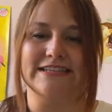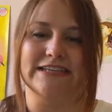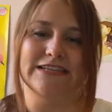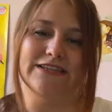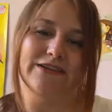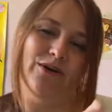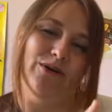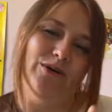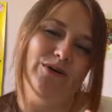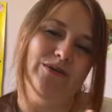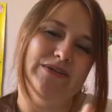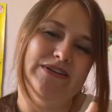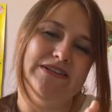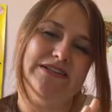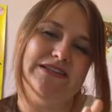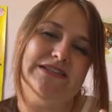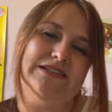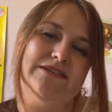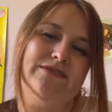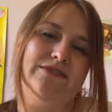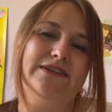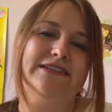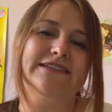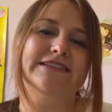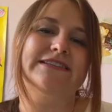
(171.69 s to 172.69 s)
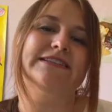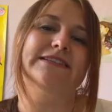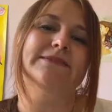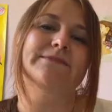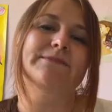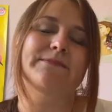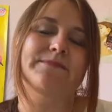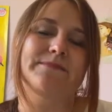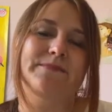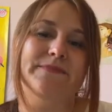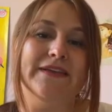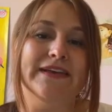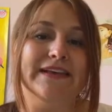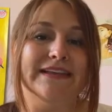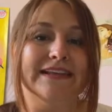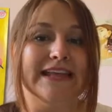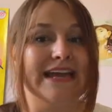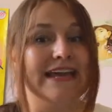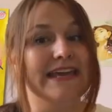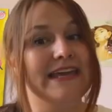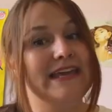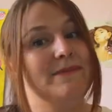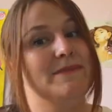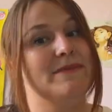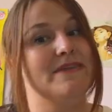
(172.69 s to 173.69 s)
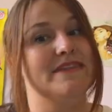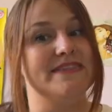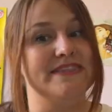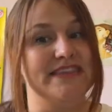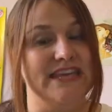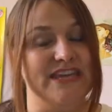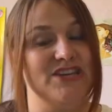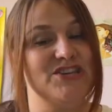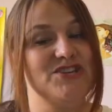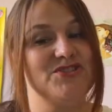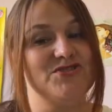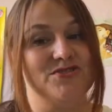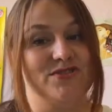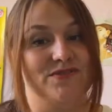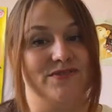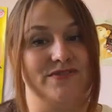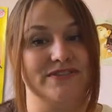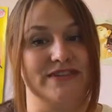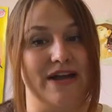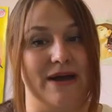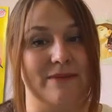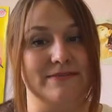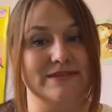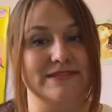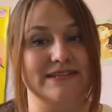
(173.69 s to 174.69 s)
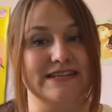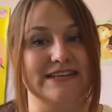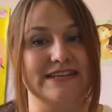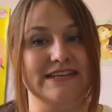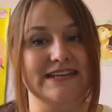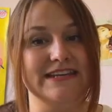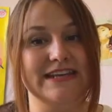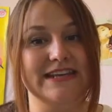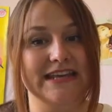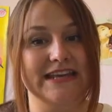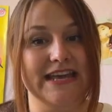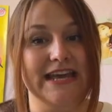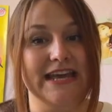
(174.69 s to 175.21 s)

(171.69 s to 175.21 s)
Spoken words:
It always looks like imitation of something.